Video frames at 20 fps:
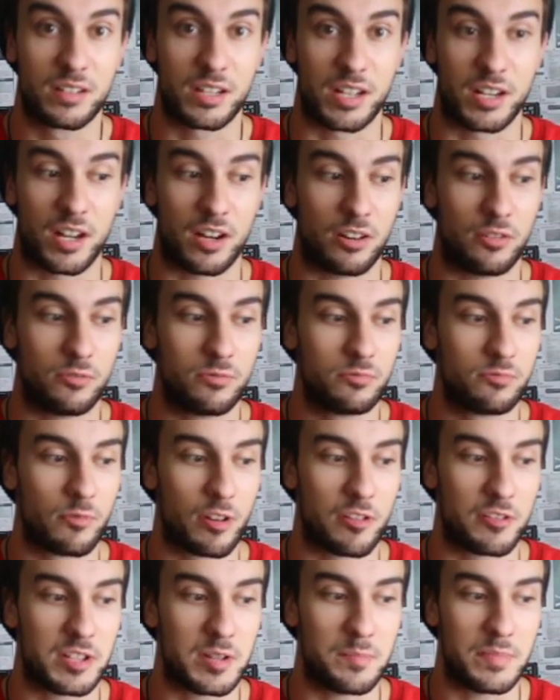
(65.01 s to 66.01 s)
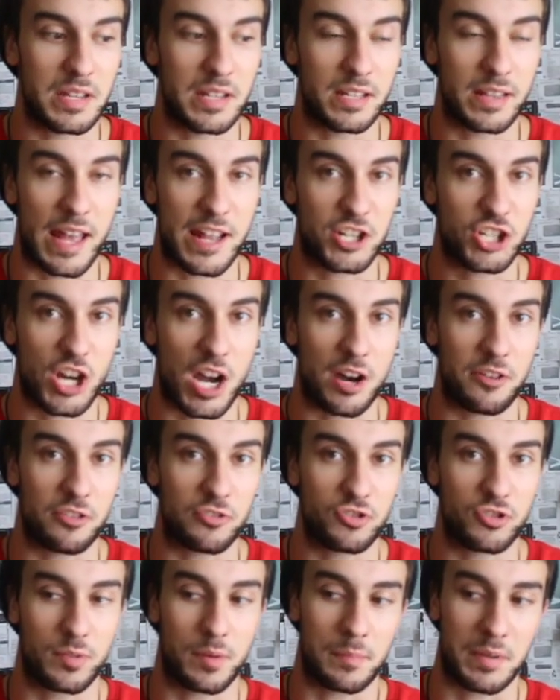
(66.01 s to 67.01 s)
You know, whether to be that
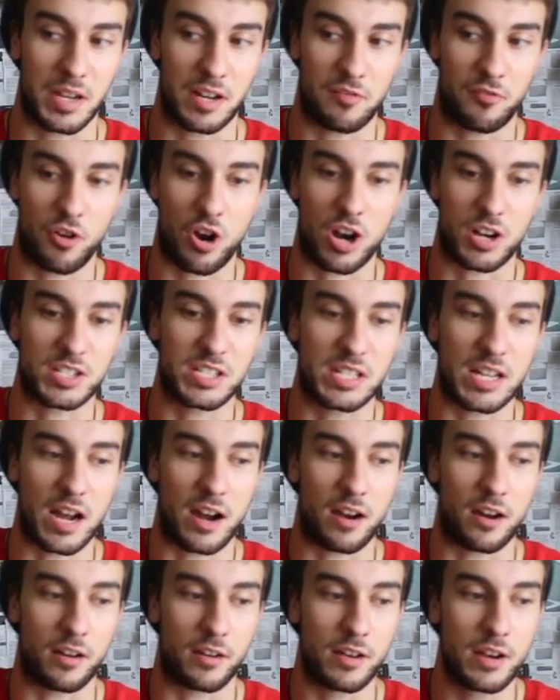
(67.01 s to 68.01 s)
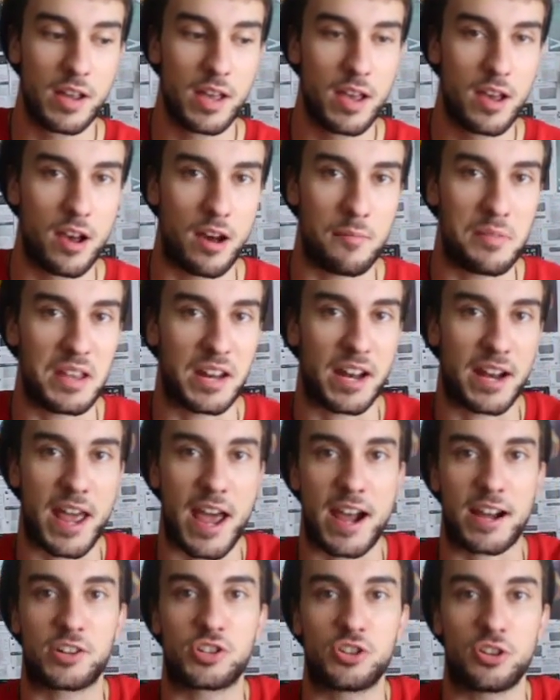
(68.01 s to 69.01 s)
childhood dream of being a rock star, of being an
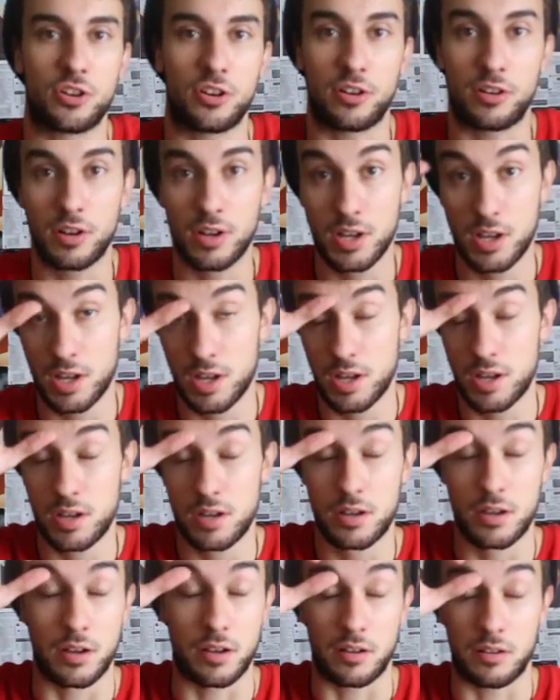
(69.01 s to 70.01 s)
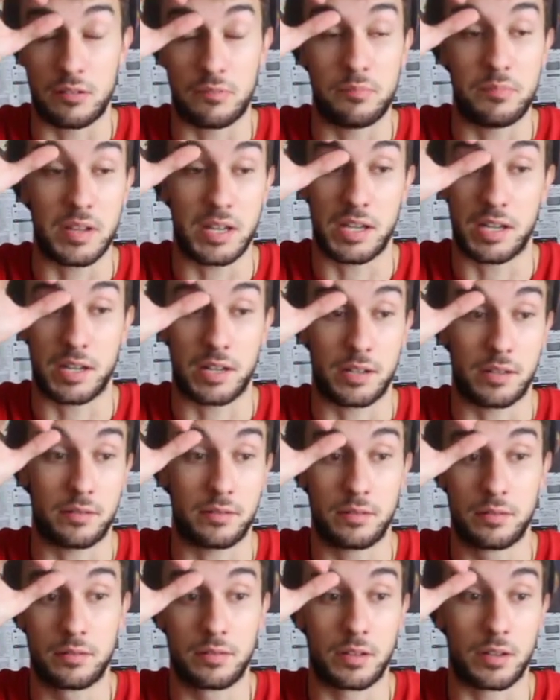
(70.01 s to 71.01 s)
actor, of
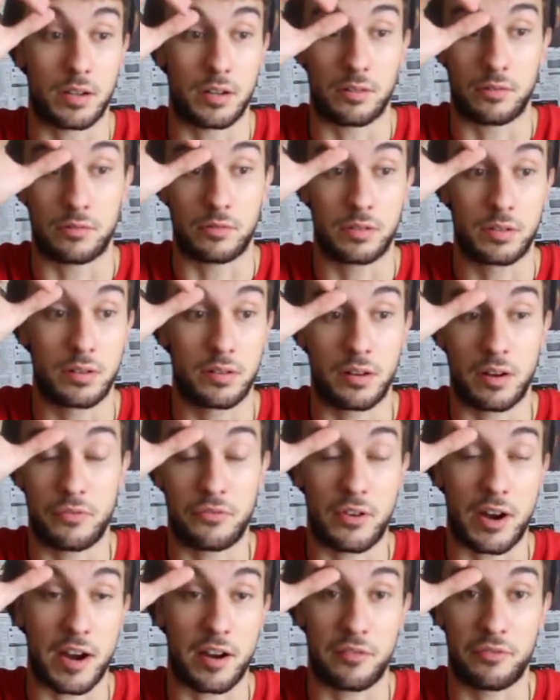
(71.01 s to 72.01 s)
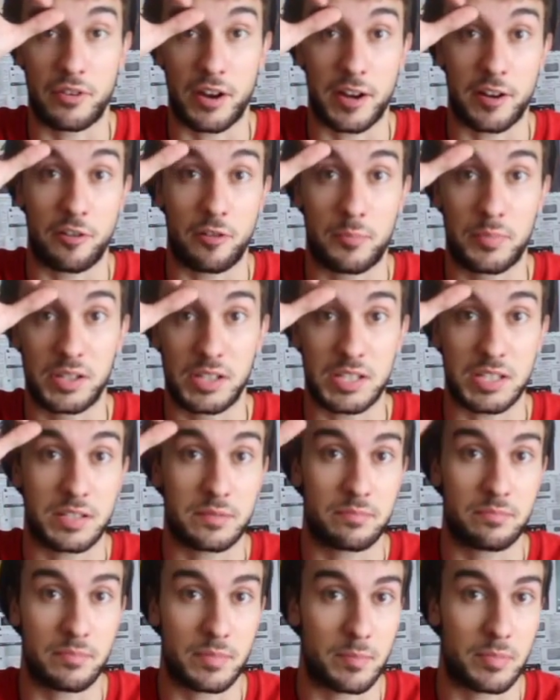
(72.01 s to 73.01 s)
being, you know, a firefighter, a
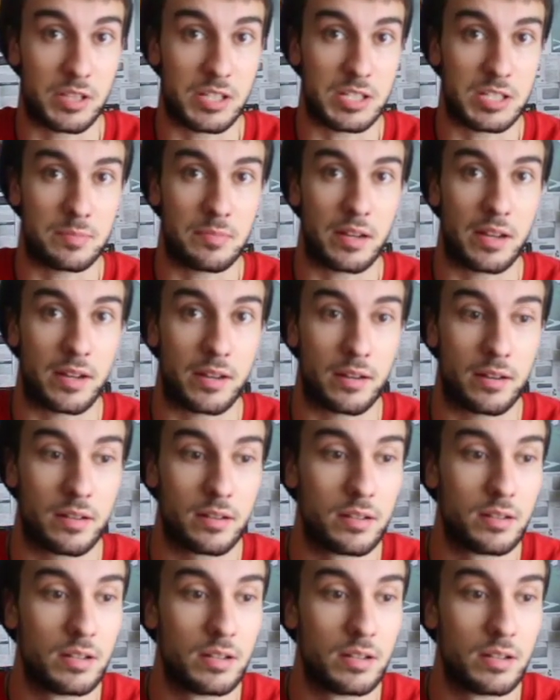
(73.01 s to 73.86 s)
police policeman,